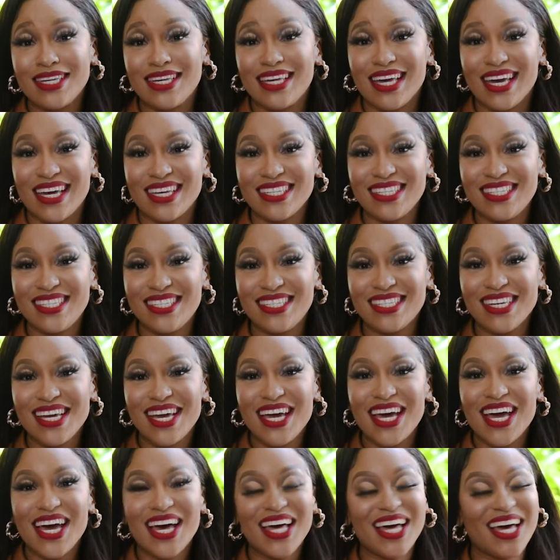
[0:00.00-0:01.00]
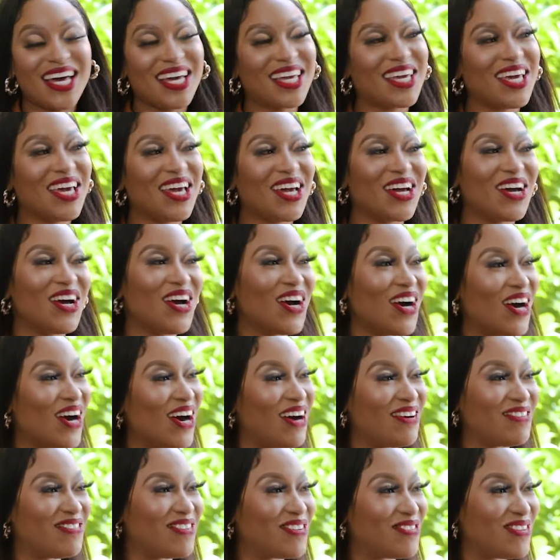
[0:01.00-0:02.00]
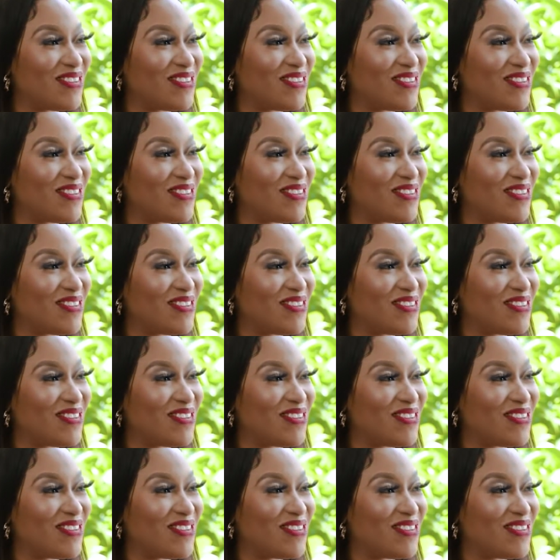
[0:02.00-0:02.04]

a guest, a king of the